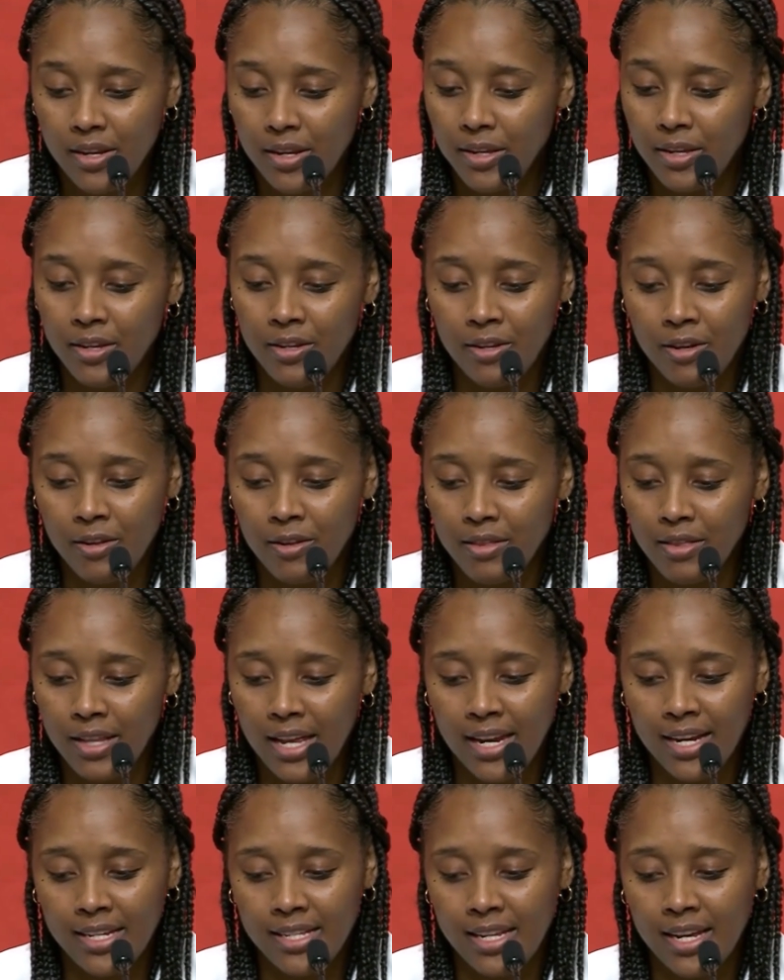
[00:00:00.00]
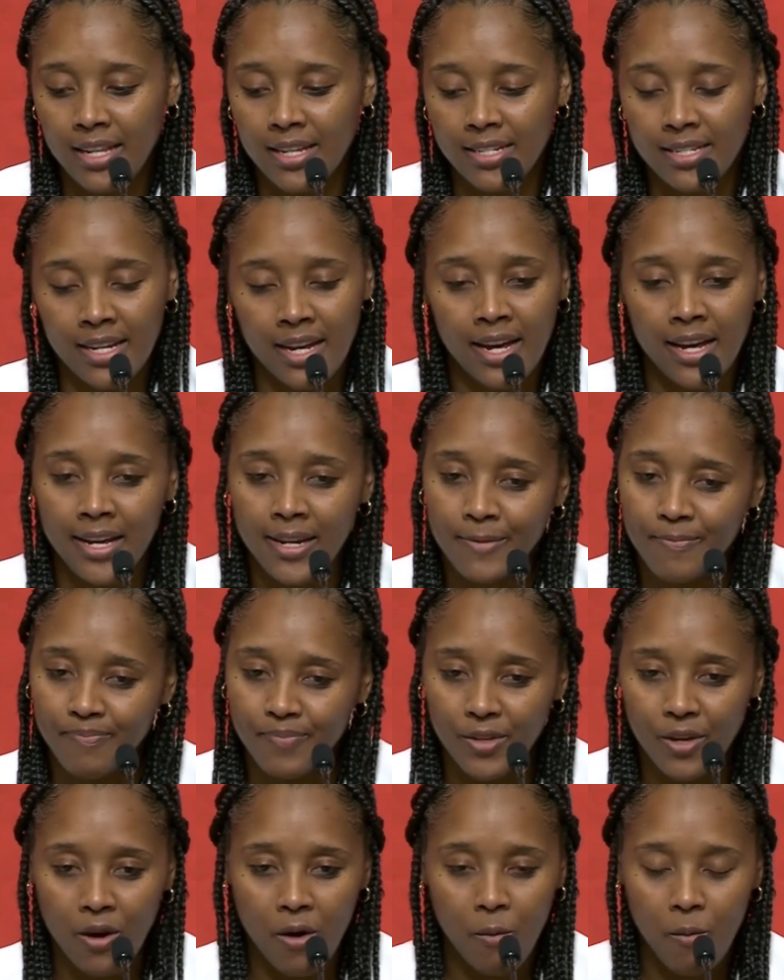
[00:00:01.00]
you know, letting Delle Donne
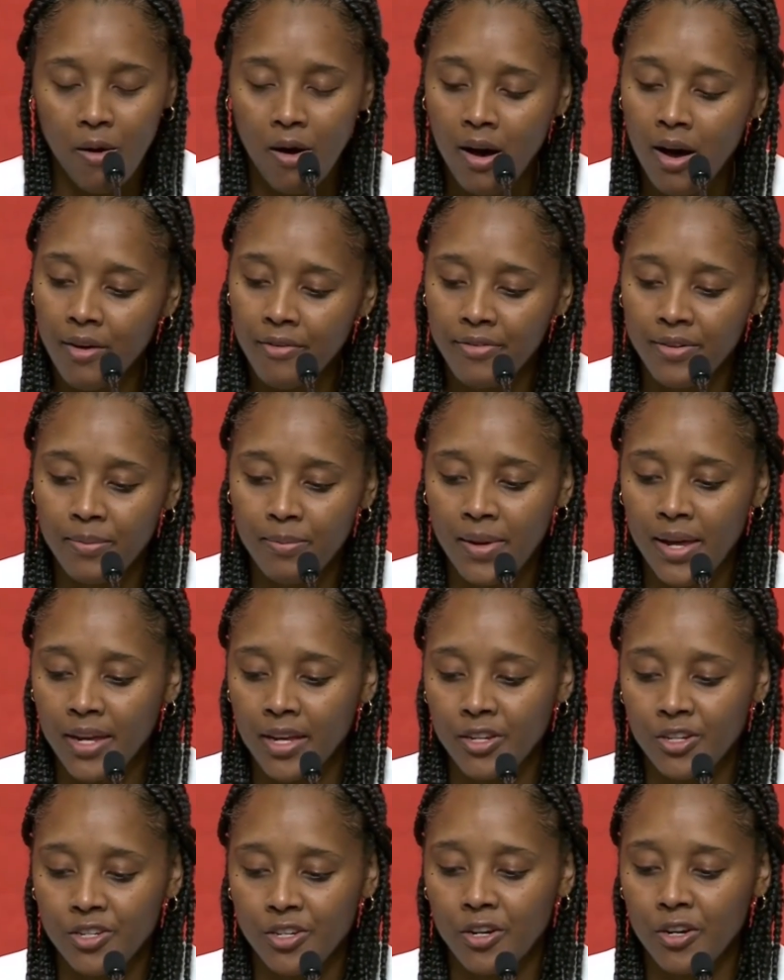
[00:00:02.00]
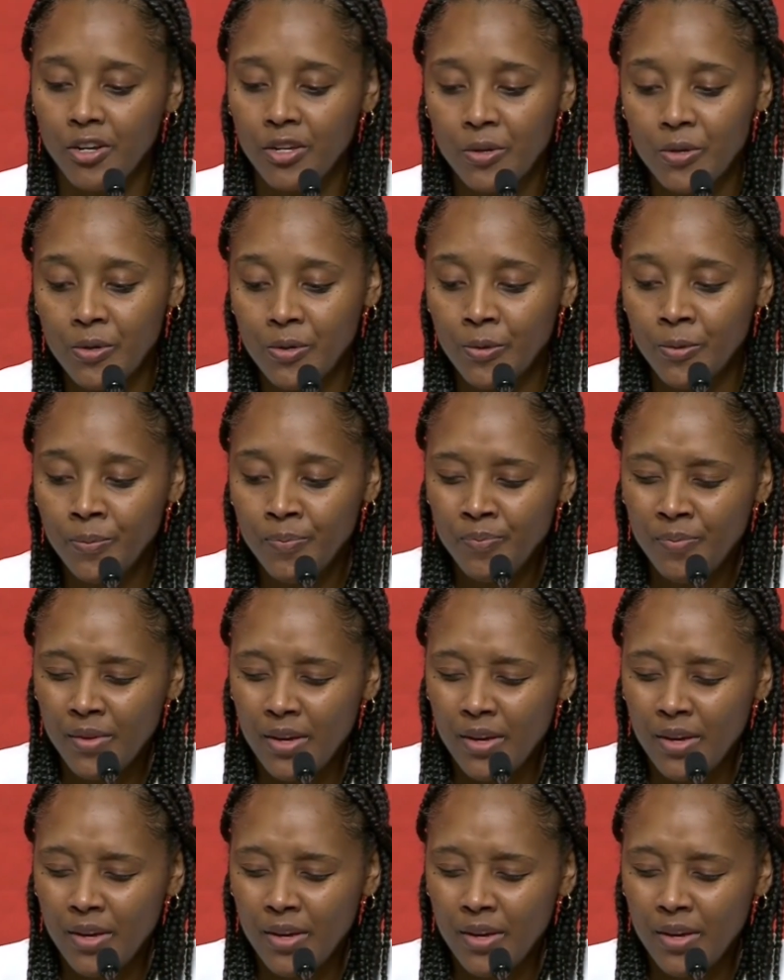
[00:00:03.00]
go off and making sure you